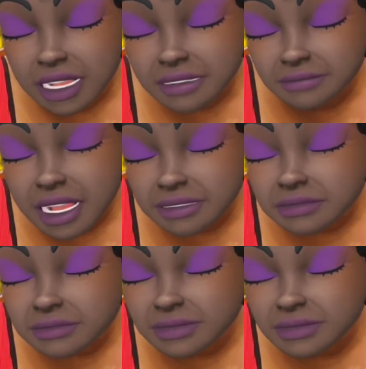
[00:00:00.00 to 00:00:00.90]

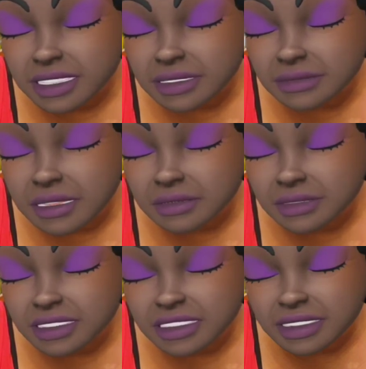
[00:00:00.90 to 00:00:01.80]
Power resets
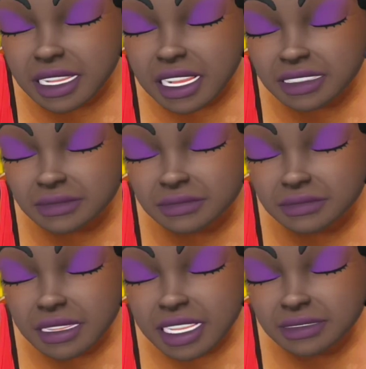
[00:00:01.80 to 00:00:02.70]
only in the hands of
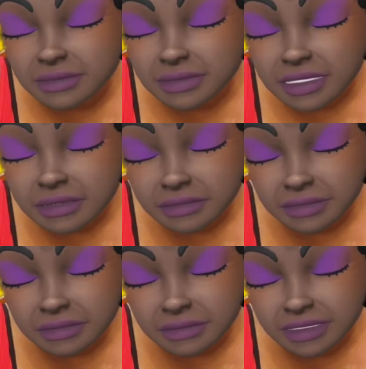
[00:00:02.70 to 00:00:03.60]
whites,
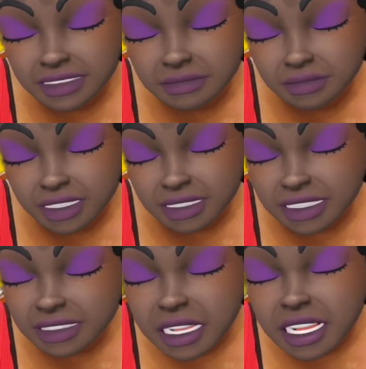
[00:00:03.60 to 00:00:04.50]
more specifically
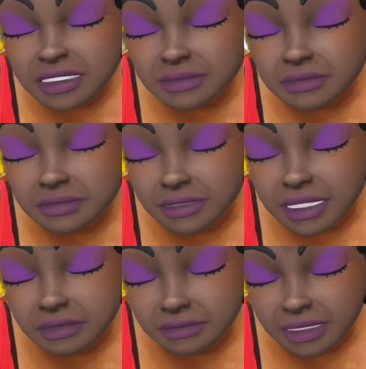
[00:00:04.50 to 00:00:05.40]
in the hands of the
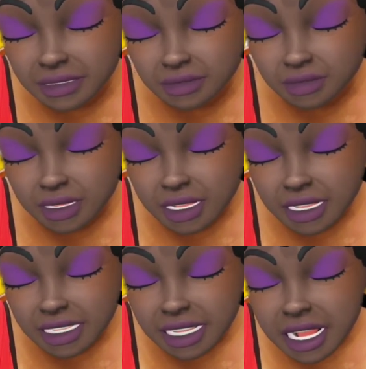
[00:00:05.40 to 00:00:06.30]
white male.
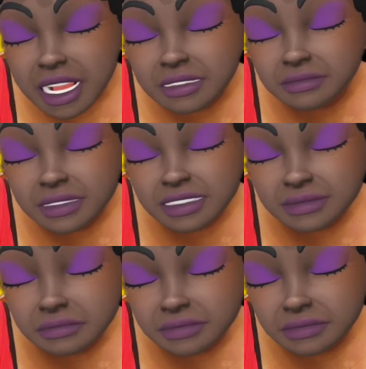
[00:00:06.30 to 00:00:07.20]
And
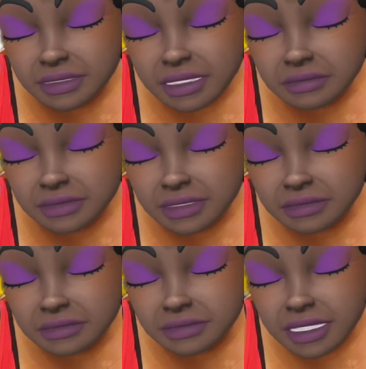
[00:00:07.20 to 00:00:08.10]
relative to the white male,
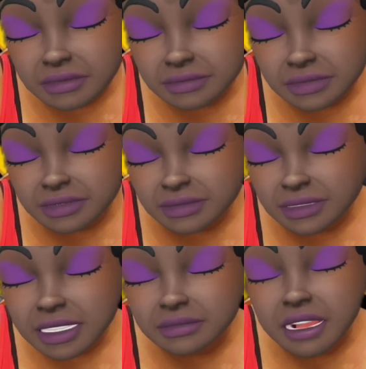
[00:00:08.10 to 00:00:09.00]
the black male is
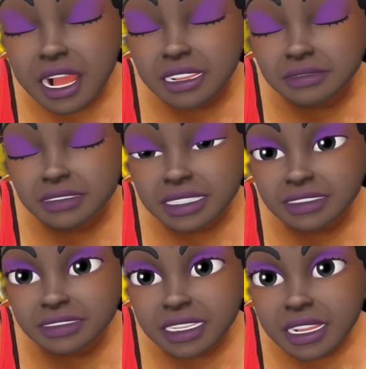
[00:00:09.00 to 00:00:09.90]
a
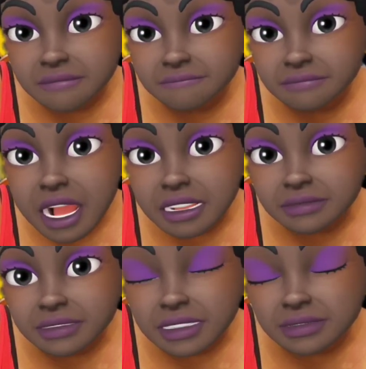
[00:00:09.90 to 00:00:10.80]
powerless baby.